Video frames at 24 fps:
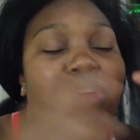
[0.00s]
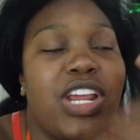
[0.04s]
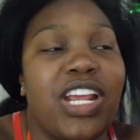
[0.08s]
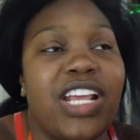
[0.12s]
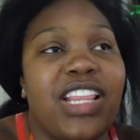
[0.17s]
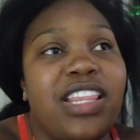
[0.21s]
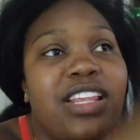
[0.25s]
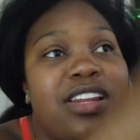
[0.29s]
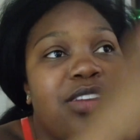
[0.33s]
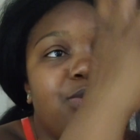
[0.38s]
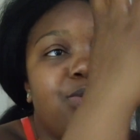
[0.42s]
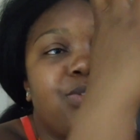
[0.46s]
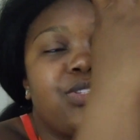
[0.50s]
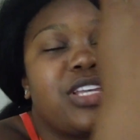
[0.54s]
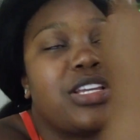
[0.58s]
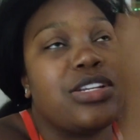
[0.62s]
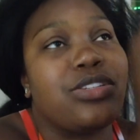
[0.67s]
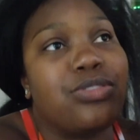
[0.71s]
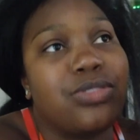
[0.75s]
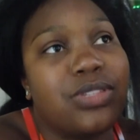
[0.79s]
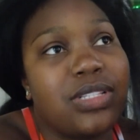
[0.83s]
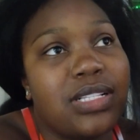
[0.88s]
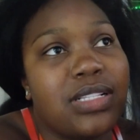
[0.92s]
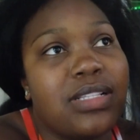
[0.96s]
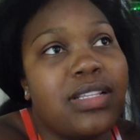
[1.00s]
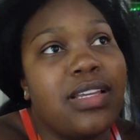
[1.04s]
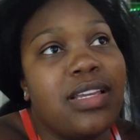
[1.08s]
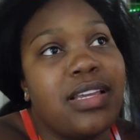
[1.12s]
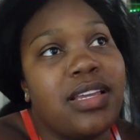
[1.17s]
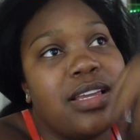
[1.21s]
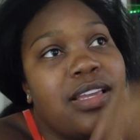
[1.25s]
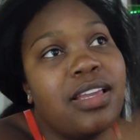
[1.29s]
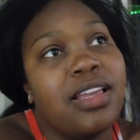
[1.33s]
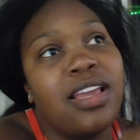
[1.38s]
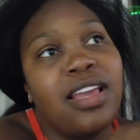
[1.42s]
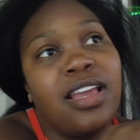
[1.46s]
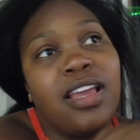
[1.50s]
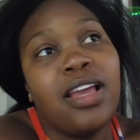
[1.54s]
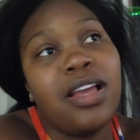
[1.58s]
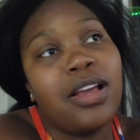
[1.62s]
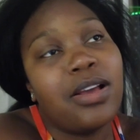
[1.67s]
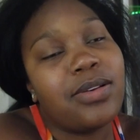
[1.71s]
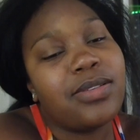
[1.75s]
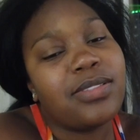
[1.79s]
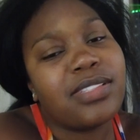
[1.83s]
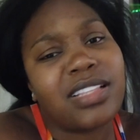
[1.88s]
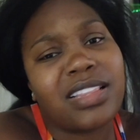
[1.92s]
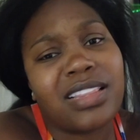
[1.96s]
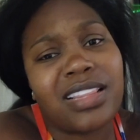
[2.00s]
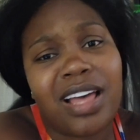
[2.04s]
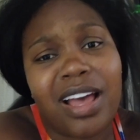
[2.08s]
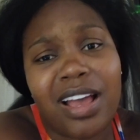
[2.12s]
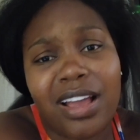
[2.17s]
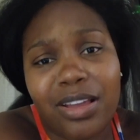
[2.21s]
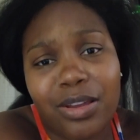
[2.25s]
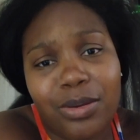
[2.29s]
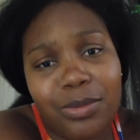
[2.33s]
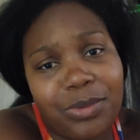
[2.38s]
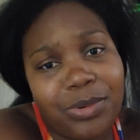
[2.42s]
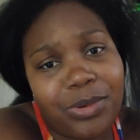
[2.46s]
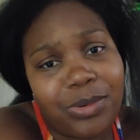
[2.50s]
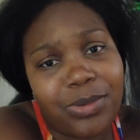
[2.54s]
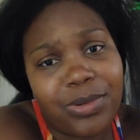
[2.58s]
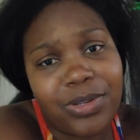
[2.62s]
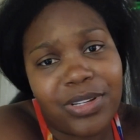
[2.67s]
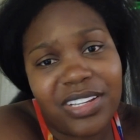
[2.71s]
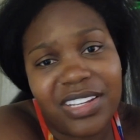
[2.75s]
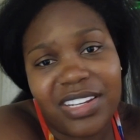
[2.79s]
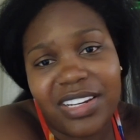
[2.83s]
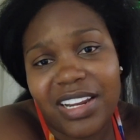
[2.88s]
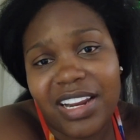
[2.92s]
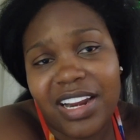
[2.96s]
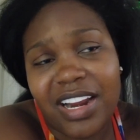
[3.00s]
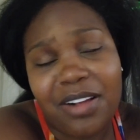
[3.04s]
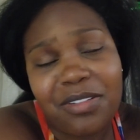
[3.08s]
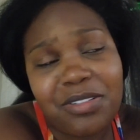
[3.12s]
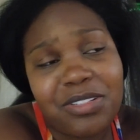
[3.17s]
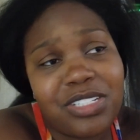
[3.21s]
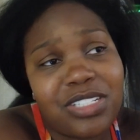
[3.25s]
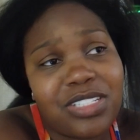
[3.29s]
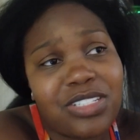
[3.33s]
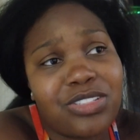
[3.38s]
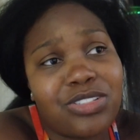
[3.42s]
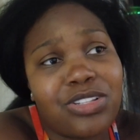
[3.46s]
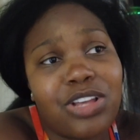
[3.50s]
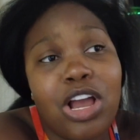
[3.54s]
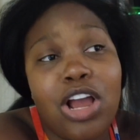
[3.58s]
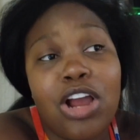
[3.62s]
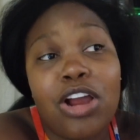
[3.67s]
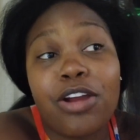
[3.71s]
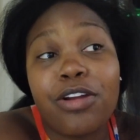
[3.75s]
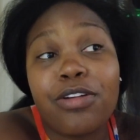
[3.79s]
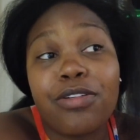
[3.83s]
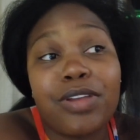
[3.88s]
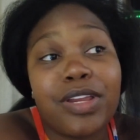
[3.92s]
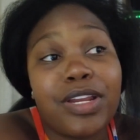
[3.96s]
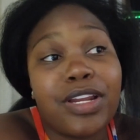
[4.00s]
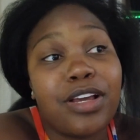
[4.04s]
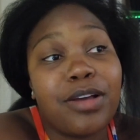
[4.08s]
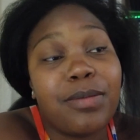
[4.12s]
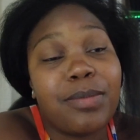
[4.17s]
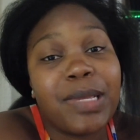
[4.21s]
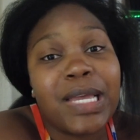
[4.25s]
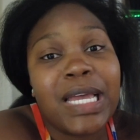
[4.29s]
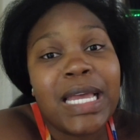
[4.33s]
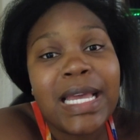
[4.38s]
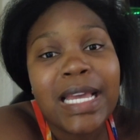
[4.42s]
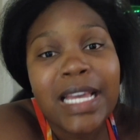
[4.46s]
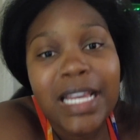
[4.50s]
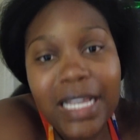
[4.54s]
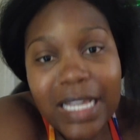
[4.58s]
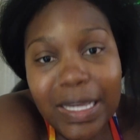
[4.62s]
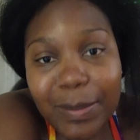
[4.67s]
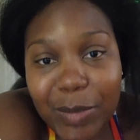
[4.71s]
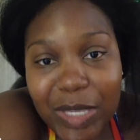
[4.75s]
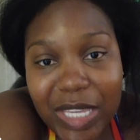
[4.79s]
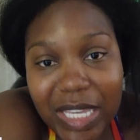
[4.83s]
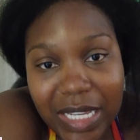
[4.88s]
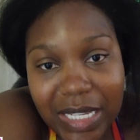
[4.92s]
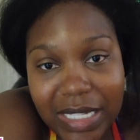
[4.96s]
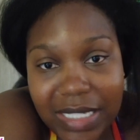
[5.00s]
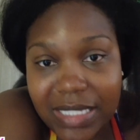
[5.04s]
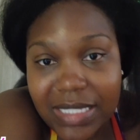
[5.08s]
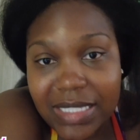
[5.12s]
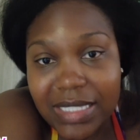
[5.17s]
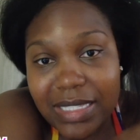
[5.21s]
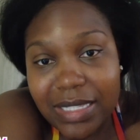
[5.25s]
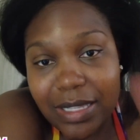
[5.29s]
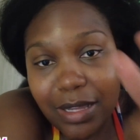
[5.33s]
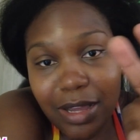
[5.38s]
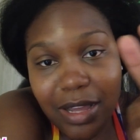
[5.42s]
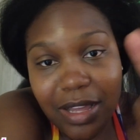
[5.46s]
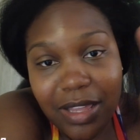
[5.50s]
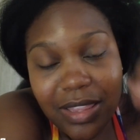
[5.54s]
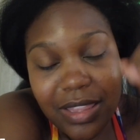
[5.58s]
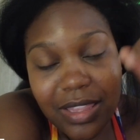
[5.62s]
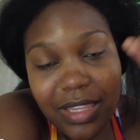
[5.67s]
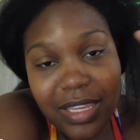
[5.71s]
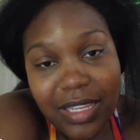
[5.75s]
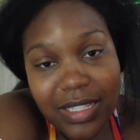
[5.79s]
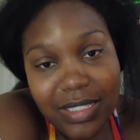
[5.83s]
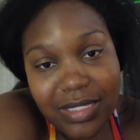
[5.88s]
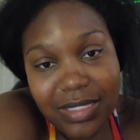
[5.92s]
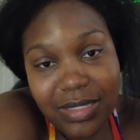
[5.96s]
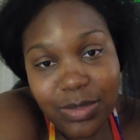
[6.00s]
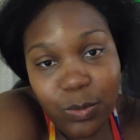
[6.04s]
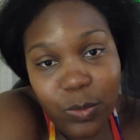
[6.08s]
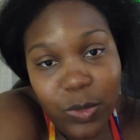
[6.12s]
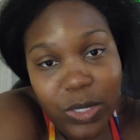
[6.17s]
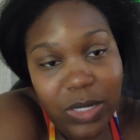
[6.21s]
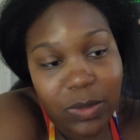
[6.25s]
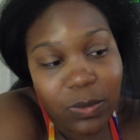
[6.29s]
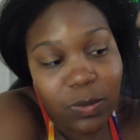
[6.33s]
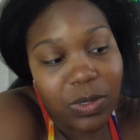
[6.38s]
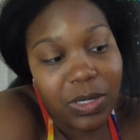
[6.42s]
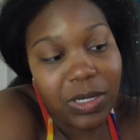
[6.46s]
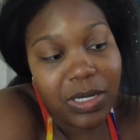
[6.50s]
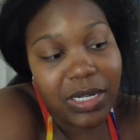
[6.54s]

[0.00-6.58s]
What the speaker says: And then it was like drizzling. There was a lot going on, and I was just hurrying up because we